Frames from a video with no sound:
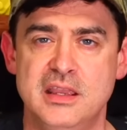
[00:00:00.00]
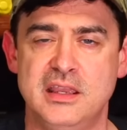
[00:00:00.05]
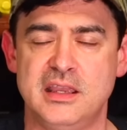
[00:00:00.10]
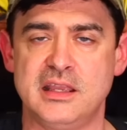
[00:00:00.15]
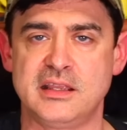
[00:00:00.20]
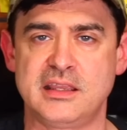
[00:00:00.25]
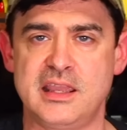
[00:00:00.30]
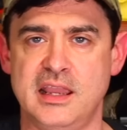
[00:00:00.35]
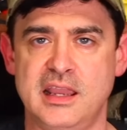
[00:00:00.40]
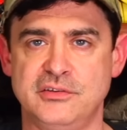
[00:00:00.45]

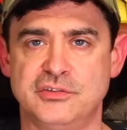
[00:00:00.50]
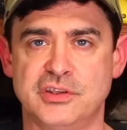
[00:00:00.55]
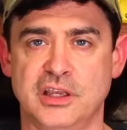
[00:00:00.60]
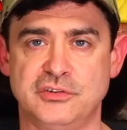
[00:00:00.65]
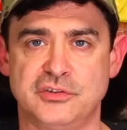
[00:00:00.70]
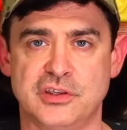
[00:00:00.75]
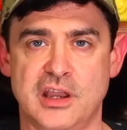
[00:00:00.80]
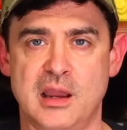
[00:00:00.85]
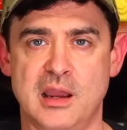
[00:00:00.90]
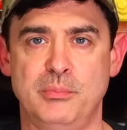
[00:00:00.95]
in case I
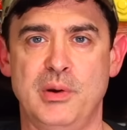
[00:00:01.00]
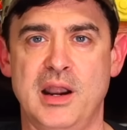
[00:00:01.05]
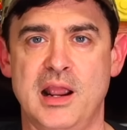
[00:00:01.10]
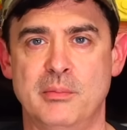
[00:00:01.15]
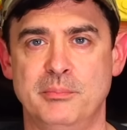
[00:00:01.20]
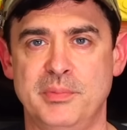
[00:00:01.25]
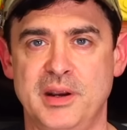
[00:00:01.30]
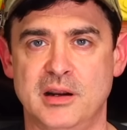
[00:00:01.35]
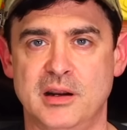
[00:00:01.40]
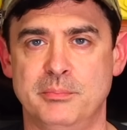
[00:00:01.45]
saw a
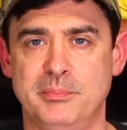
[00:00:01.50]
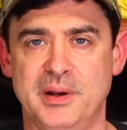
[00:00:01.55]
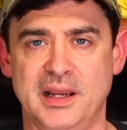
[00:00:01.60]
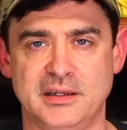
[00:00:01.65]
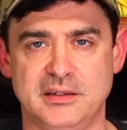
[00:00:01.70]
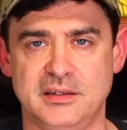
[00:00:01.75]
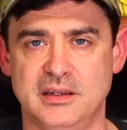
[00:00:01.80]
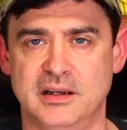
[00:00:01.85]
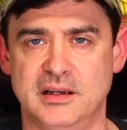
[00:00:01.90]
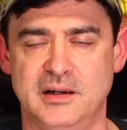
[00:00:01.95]
brown bear,
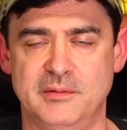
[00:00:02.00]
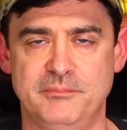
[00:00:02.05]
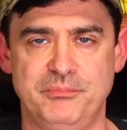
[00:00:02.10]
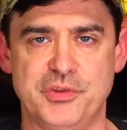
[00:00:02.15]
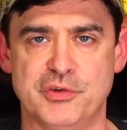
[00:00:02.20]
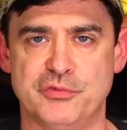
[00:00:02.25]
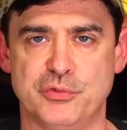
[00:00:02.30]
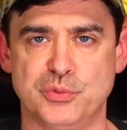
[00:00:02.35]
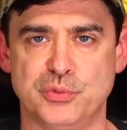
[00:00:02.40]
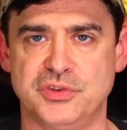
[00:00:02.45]
but um,
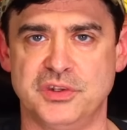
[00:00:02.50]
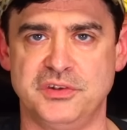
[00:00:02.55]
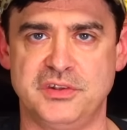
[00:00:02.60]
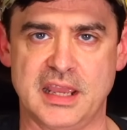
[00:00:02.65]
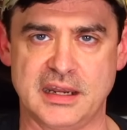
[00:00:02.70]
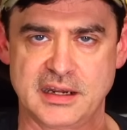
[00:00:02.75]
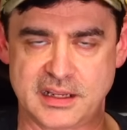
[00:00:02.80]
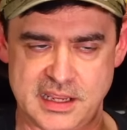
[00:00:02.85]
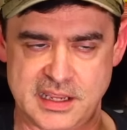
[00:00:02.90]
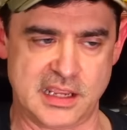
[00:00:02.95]
if it was a
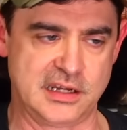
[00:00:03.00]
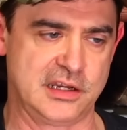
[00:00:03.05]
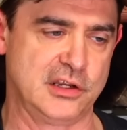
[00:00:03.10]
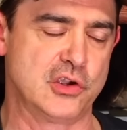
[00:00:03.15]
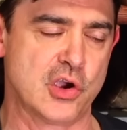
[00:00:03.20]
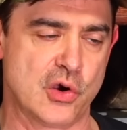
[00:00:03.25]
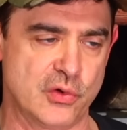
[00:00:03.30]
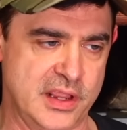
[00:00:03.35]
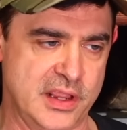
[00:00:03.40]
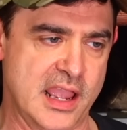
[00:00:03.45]
dedicated
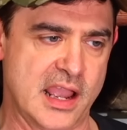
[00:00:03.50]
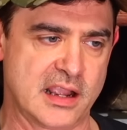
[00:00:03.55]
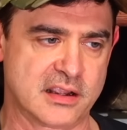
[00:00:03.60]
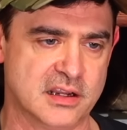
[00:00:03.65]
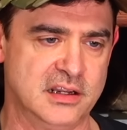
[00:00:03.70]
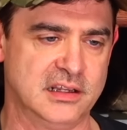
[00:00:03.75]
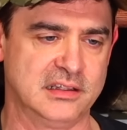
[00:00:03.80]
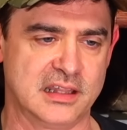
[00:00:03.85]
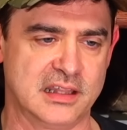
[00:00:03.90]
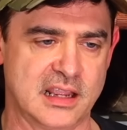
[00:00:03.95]
Kodiak
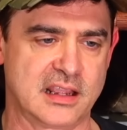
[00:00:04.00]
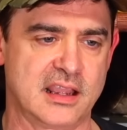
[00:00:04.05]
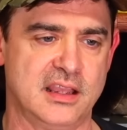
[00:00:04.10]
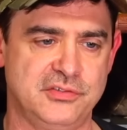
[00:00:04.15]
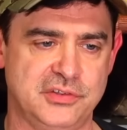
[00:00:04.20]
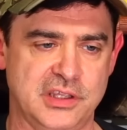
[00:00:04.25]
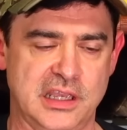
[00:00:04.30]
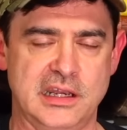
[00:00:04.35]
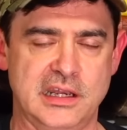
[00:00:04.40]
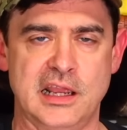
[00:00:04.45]
hunt, like I
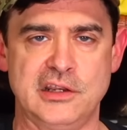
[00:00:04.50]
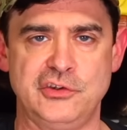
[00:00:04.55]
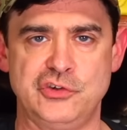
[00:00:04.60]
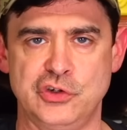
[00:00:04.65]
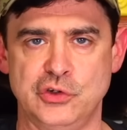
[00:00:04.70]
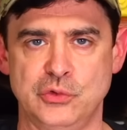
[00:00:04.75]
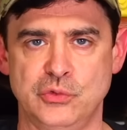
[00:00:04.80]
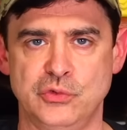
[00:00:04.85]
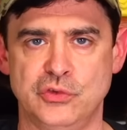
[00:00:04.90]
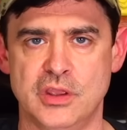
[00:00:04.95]
said, I
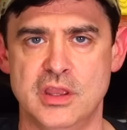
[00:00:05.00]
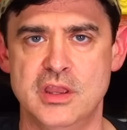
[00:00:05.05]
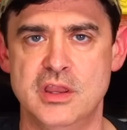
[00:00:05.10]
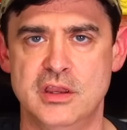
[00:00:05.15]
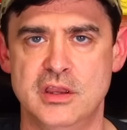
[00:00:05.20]
choose